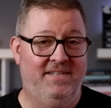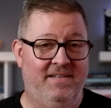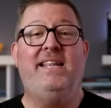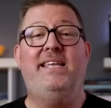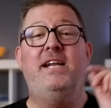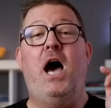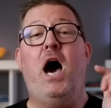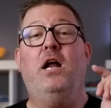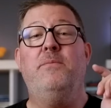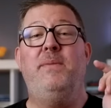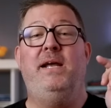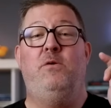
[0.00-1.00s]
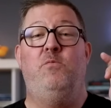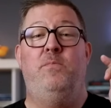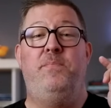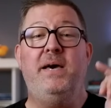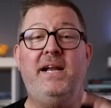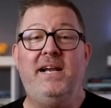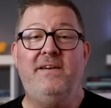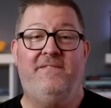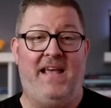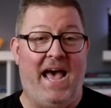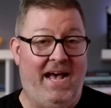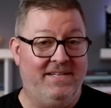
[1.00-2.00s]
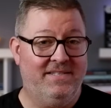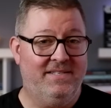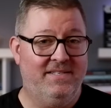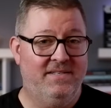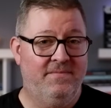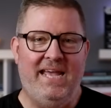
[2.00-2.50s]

it can automate repetitive tasks,